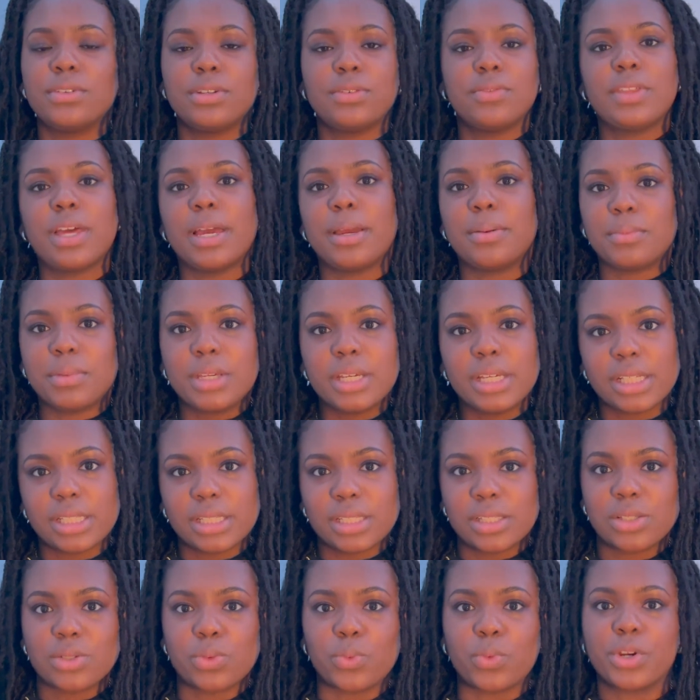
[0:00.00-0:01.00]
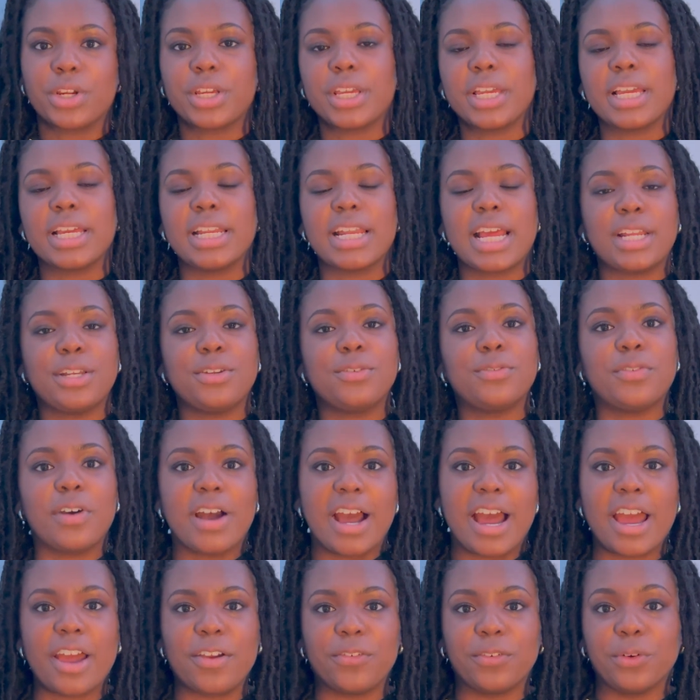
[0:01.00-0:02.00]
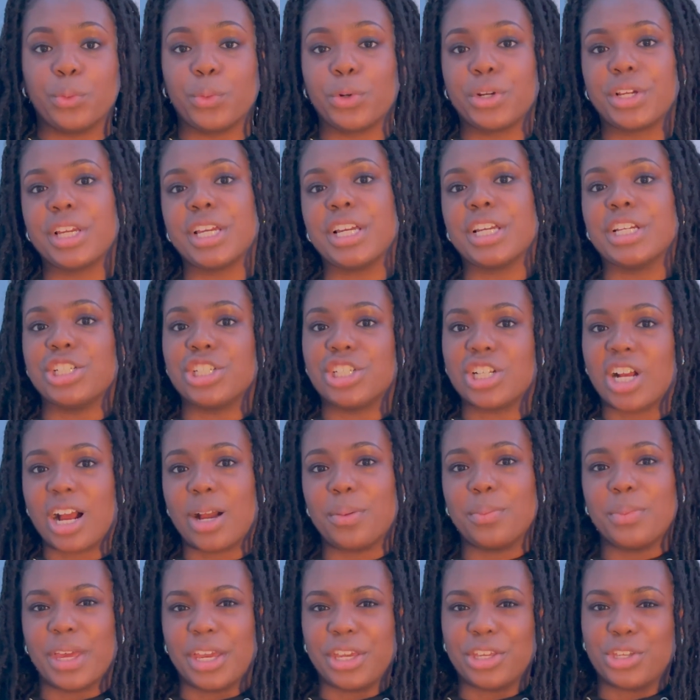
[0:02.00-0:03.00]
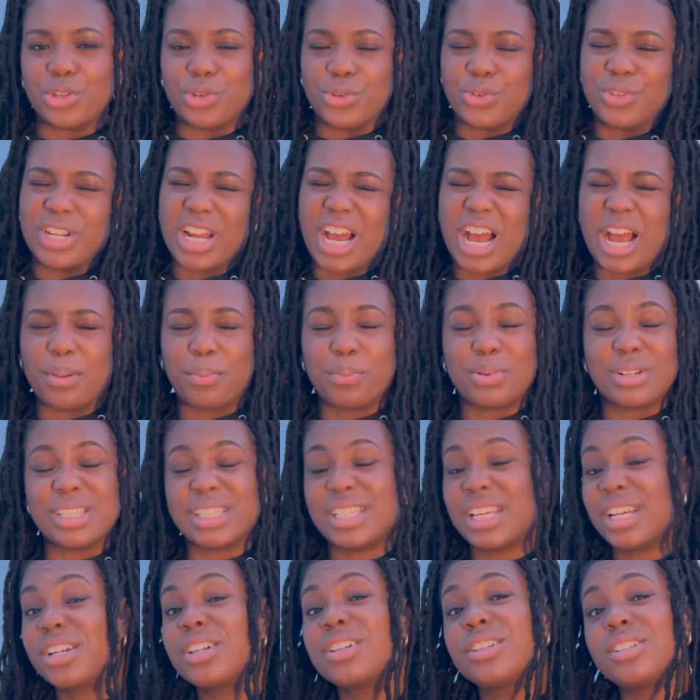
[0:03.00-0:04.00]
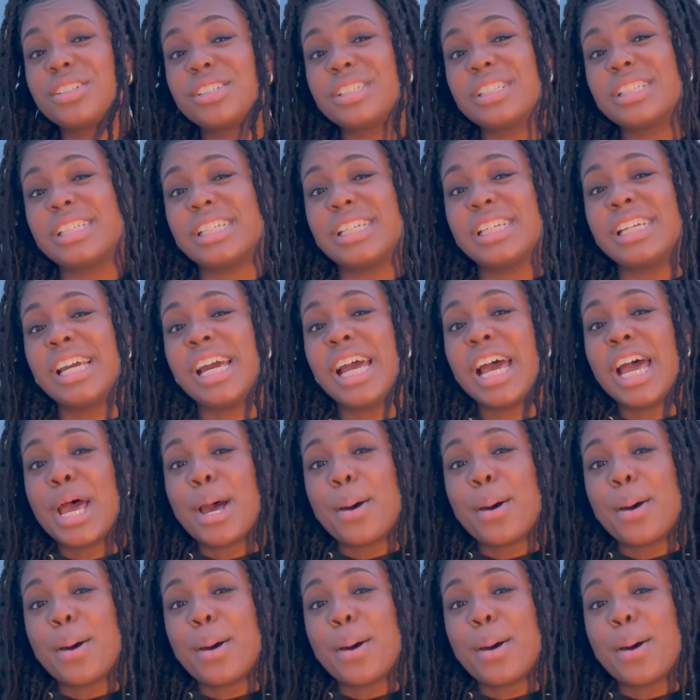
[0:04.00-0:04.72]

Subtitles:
if that means working a 9 to 5 or working a job that you're not particularly